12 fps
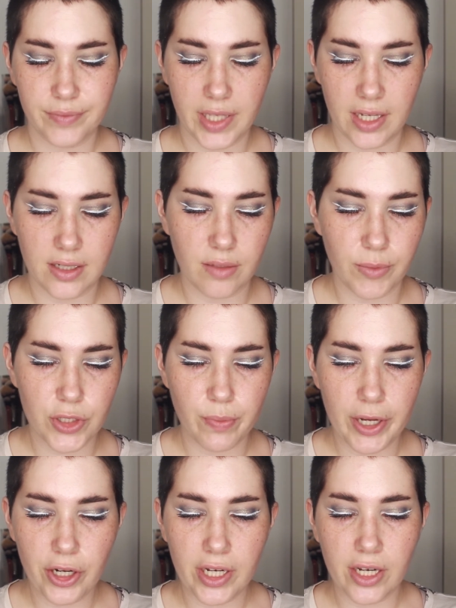getting much
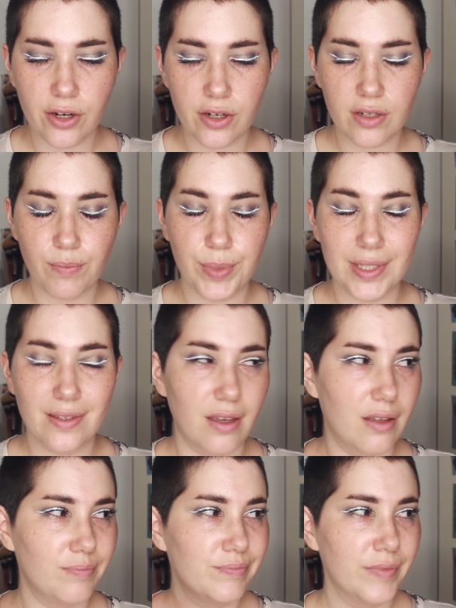better here, but
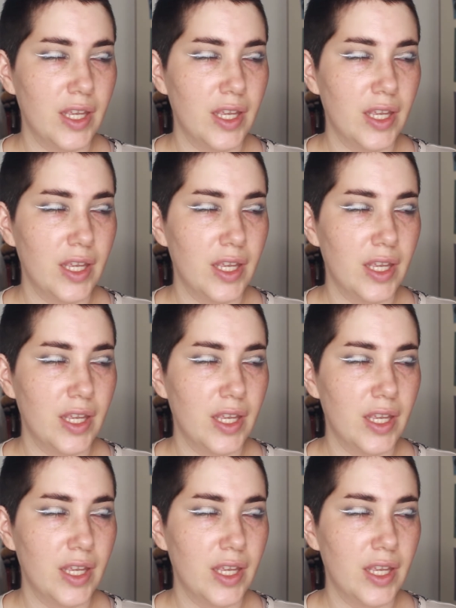the